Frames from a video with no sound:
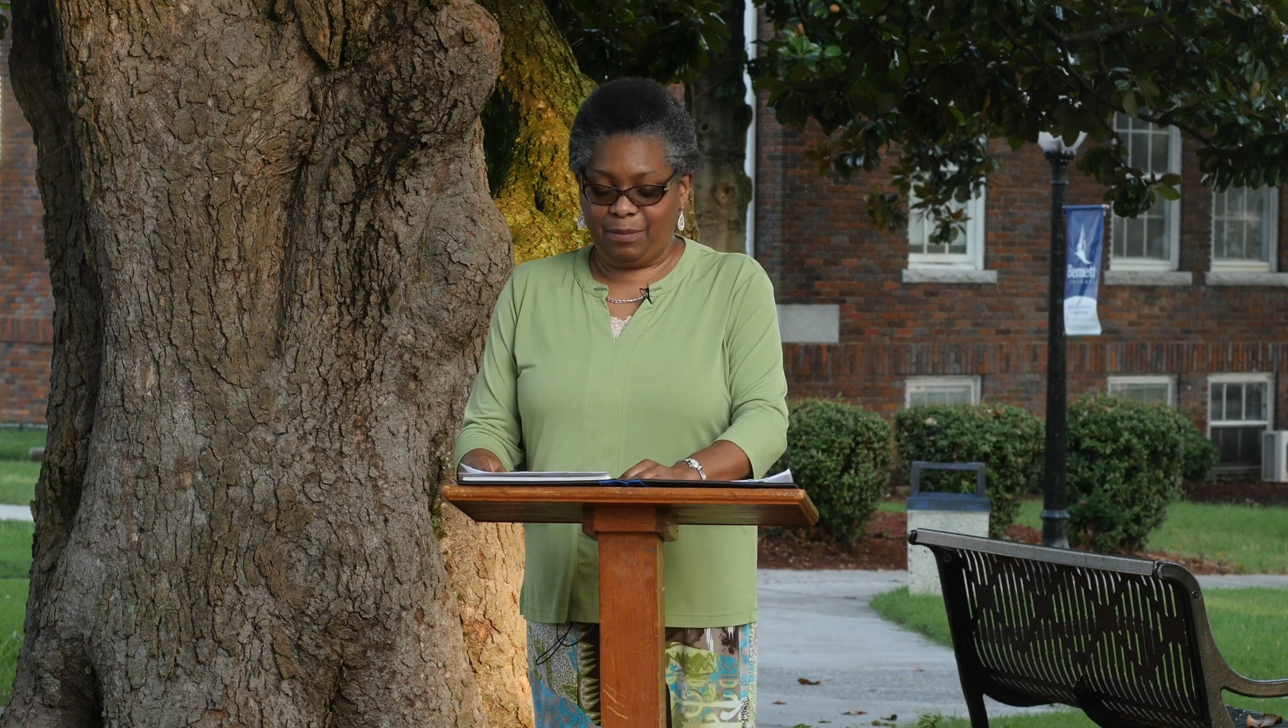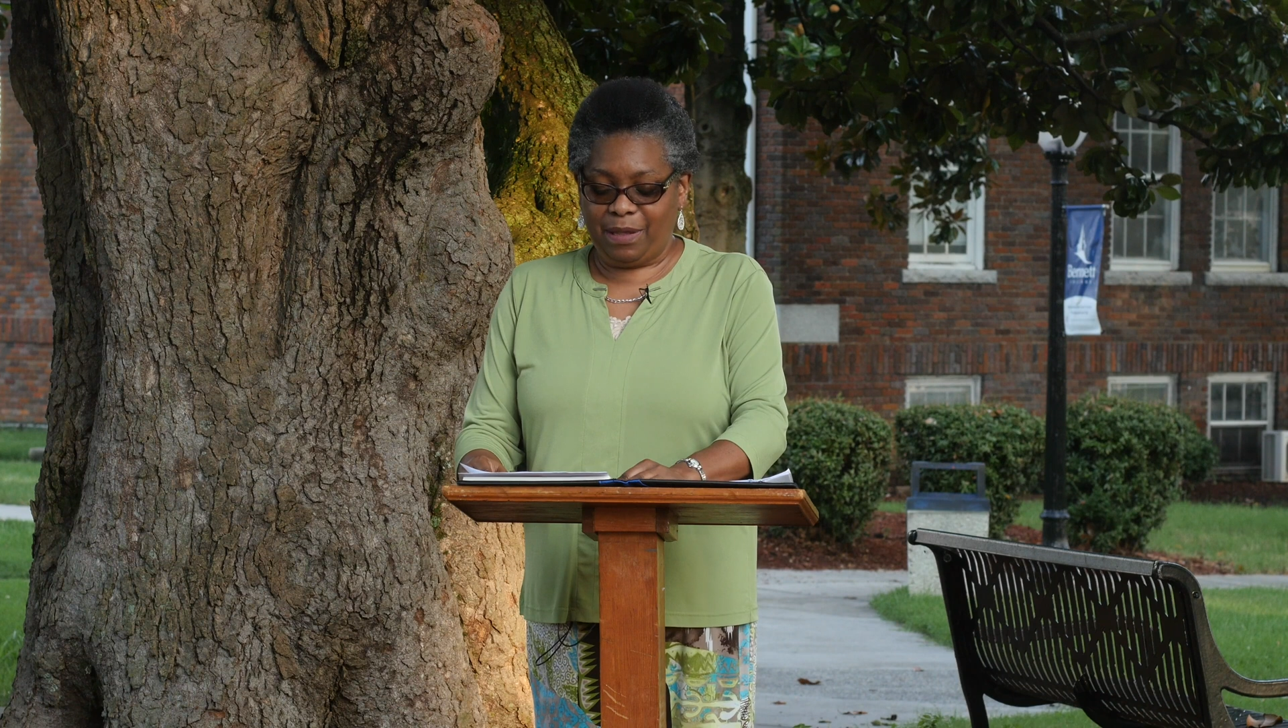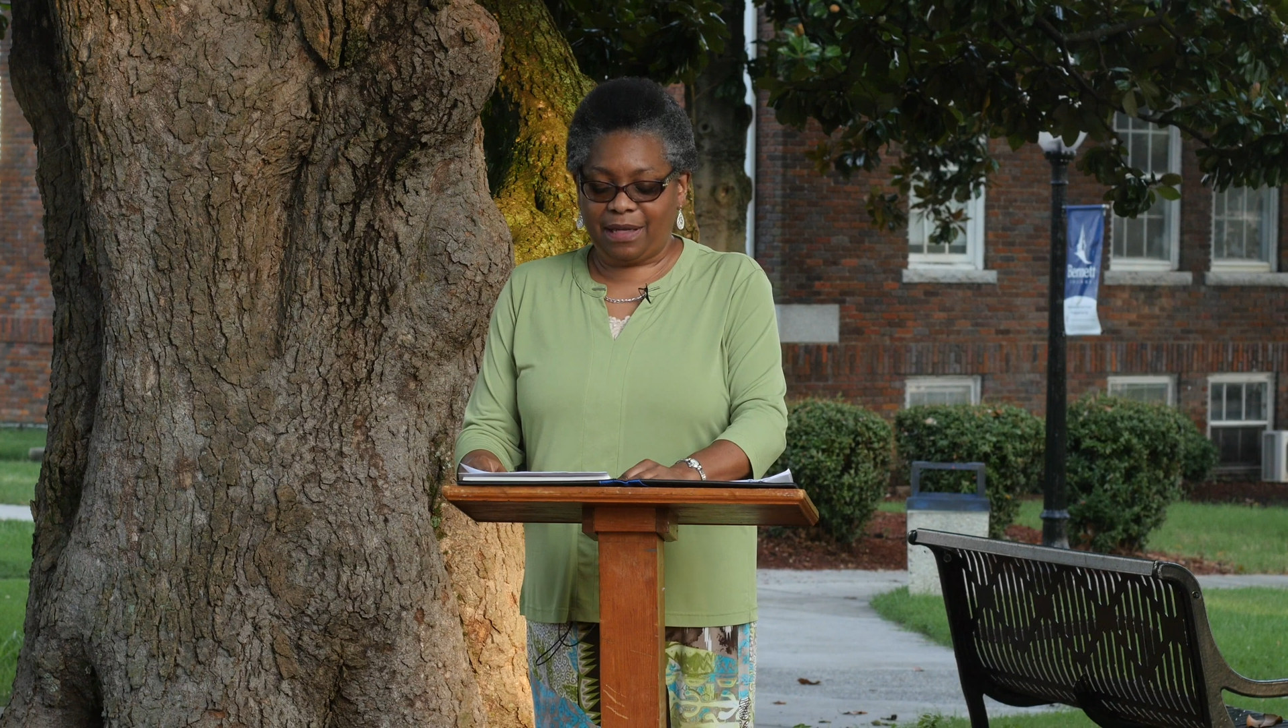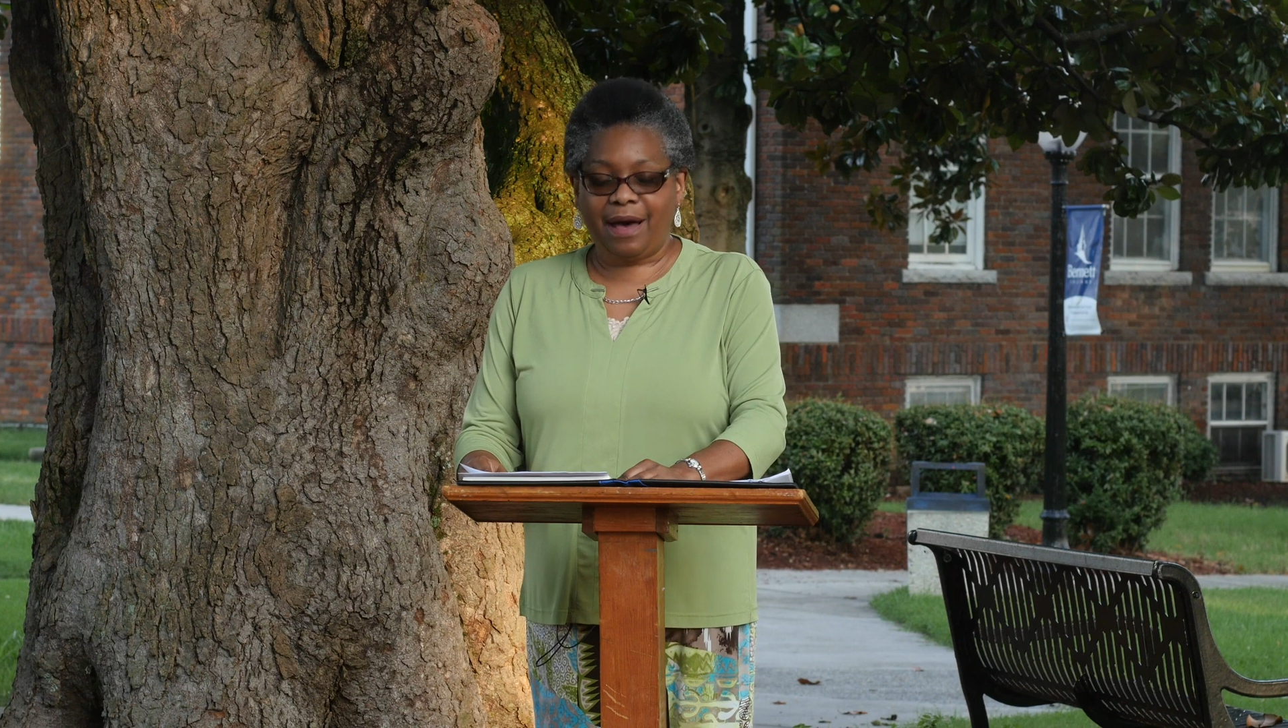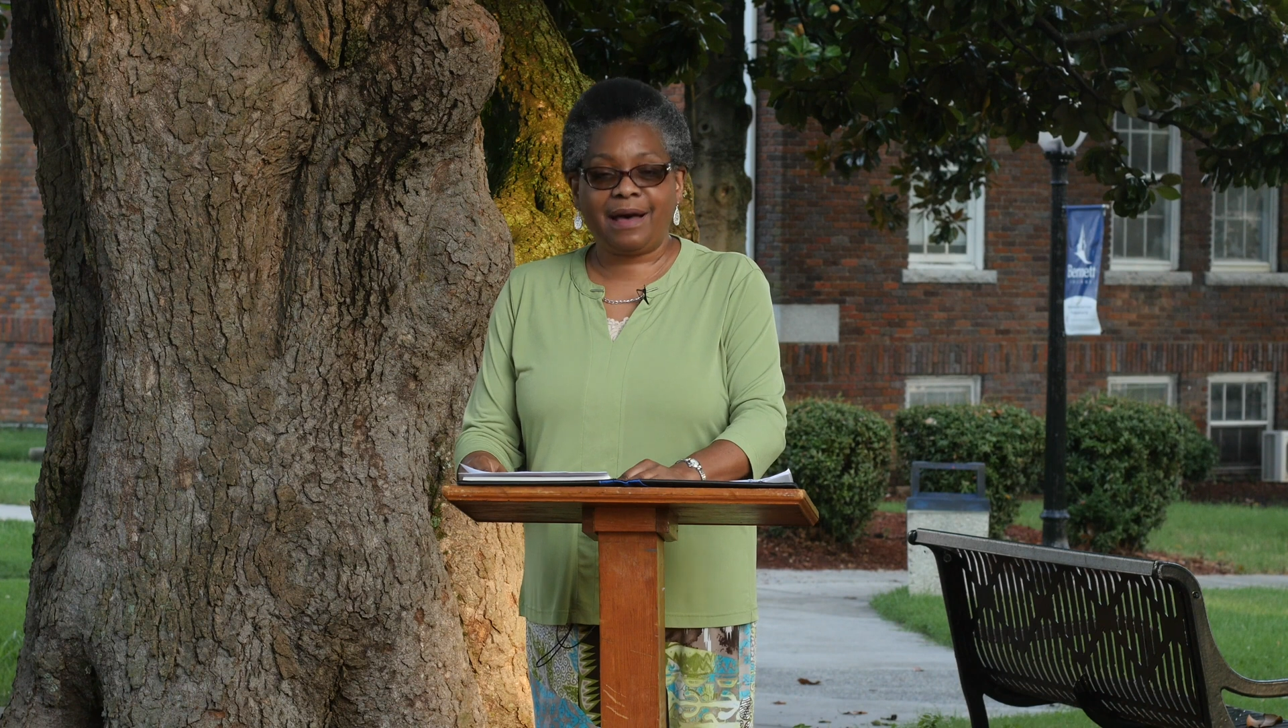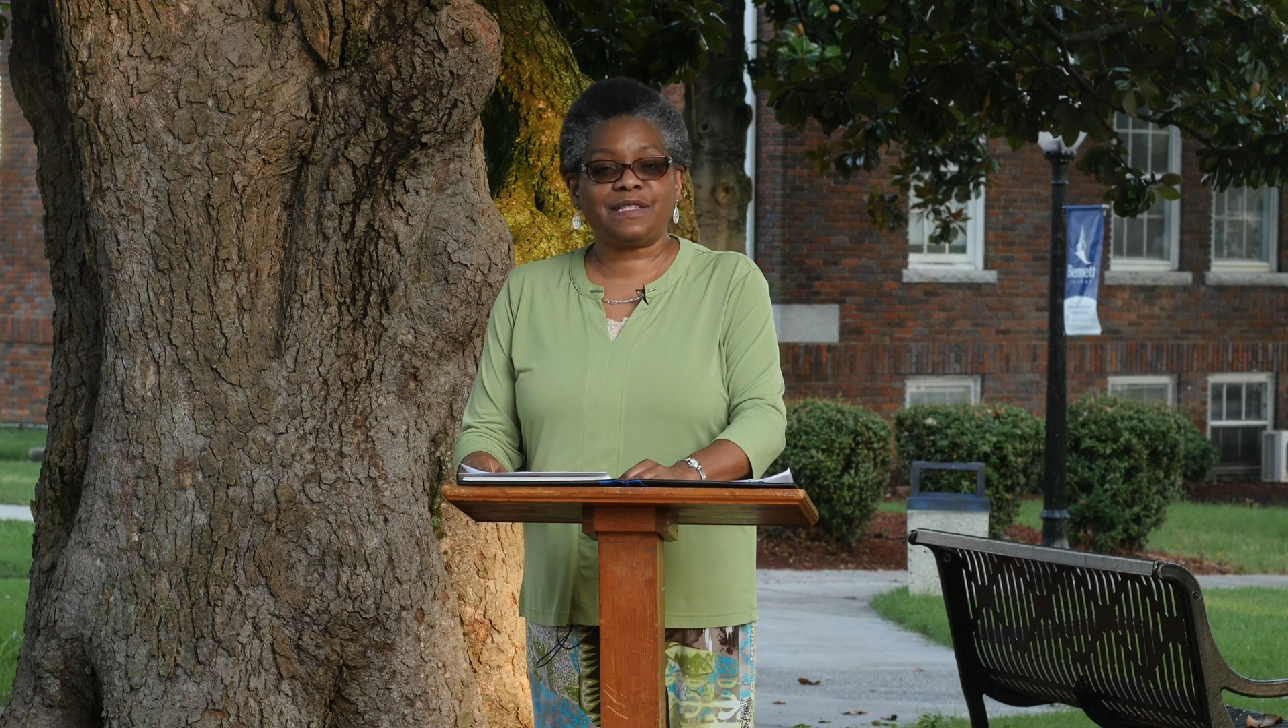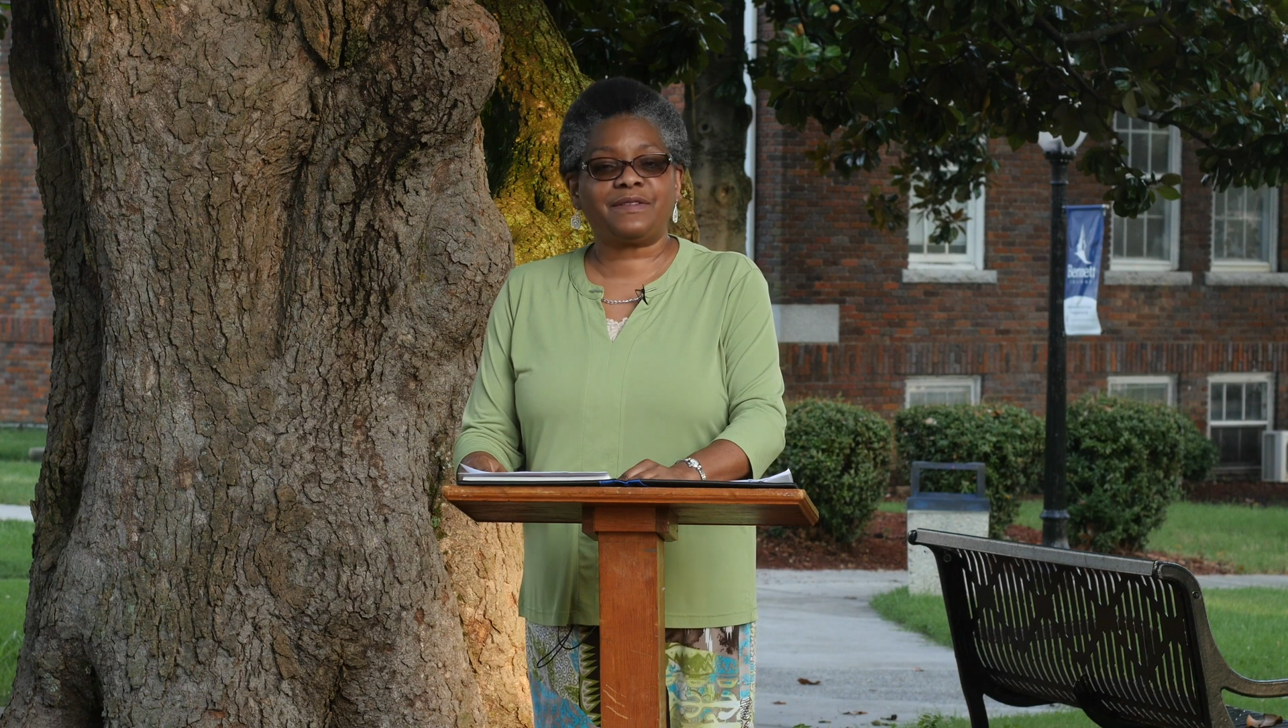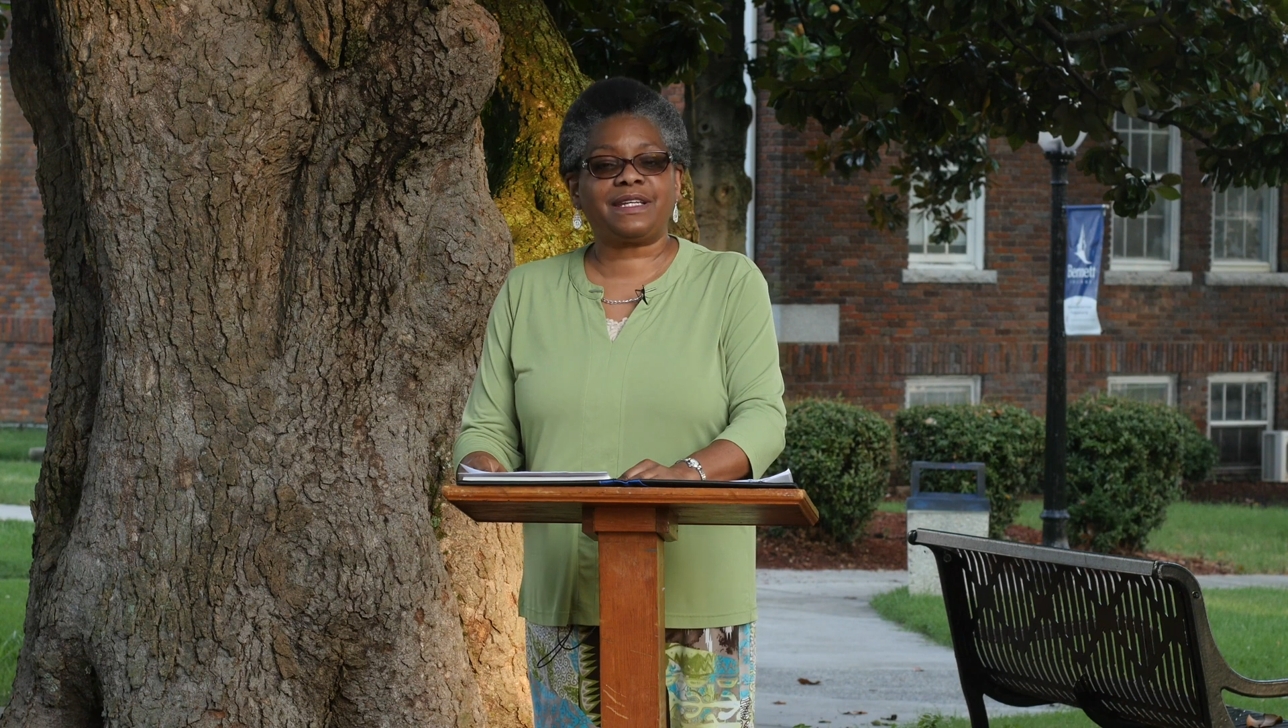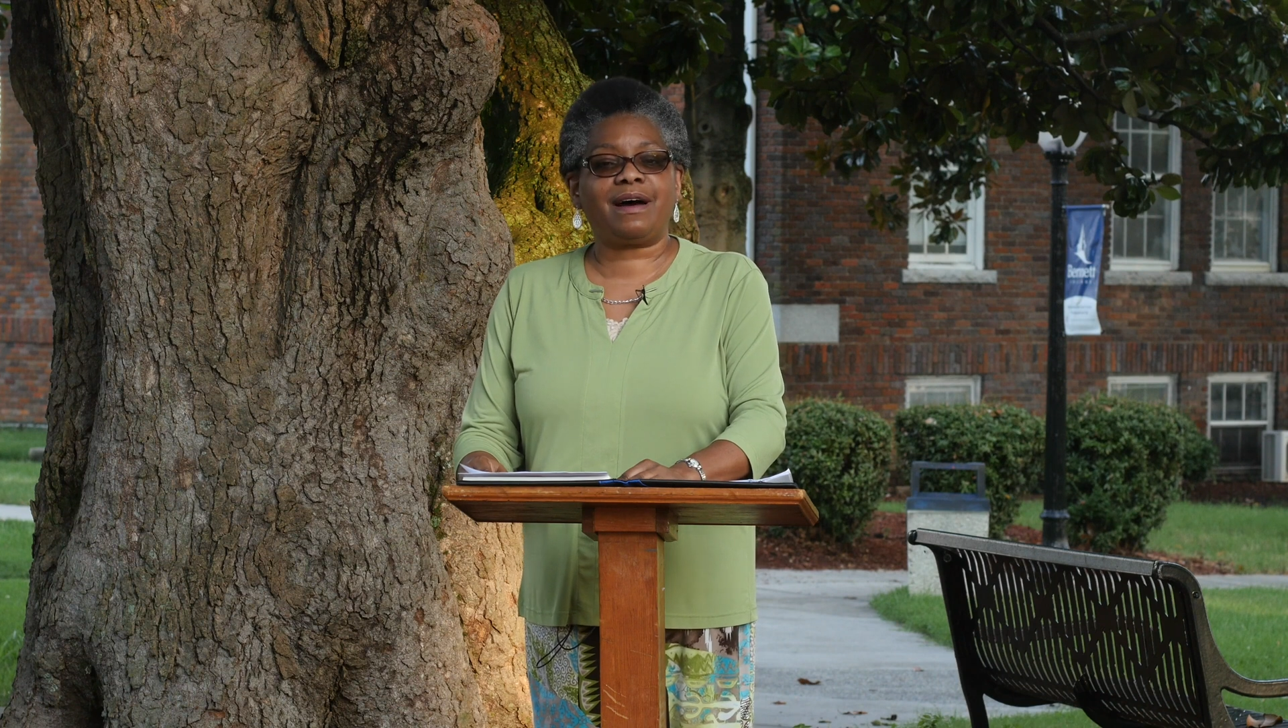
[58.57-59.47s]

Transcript: Because of the